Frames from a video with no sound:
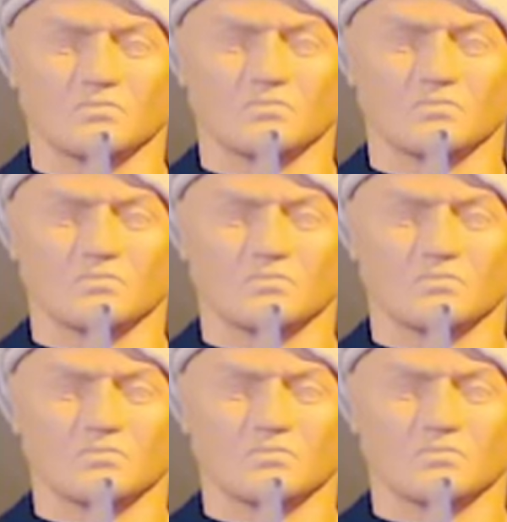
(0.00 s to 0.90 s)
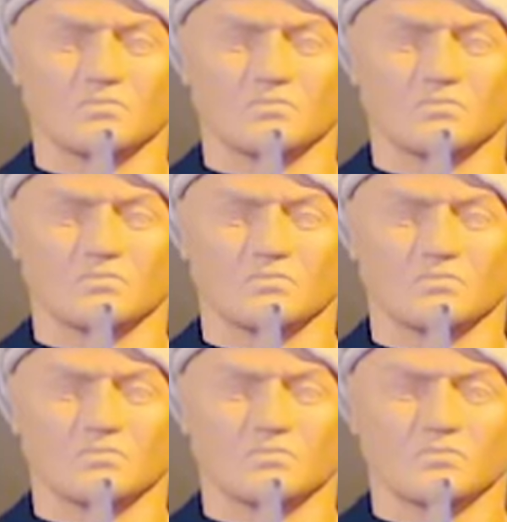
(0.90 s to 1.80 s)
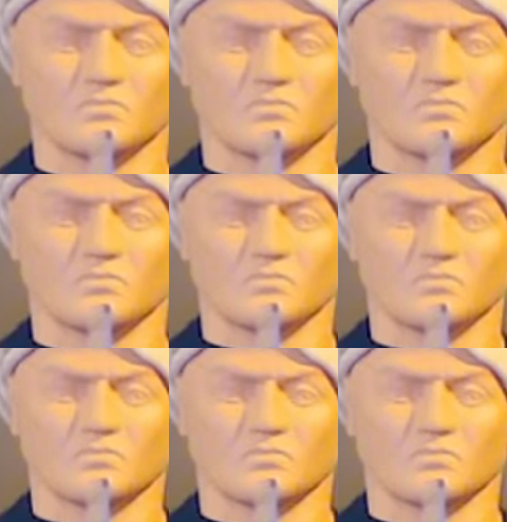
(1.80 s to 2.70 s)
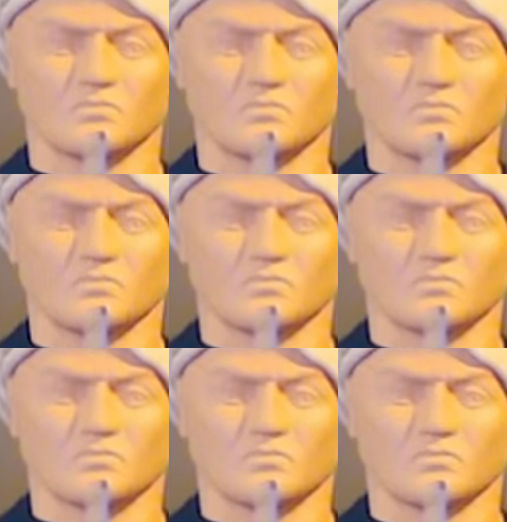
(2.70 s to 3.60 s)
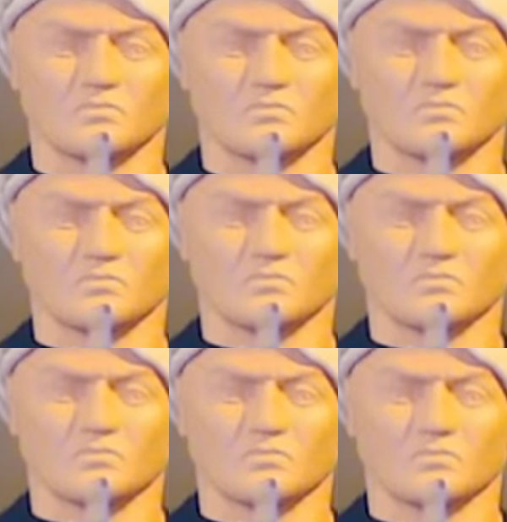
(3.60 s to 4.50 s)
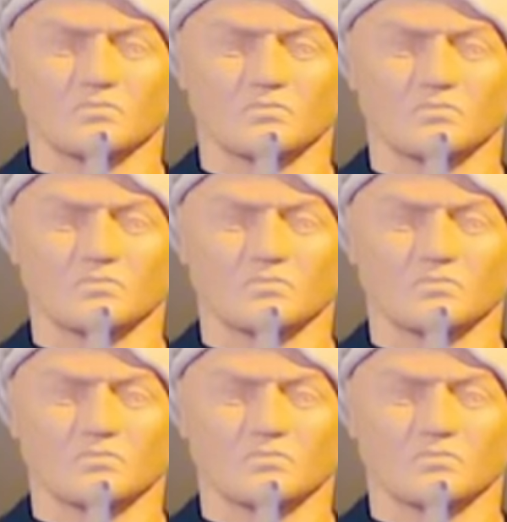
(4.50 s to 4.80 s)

(silent)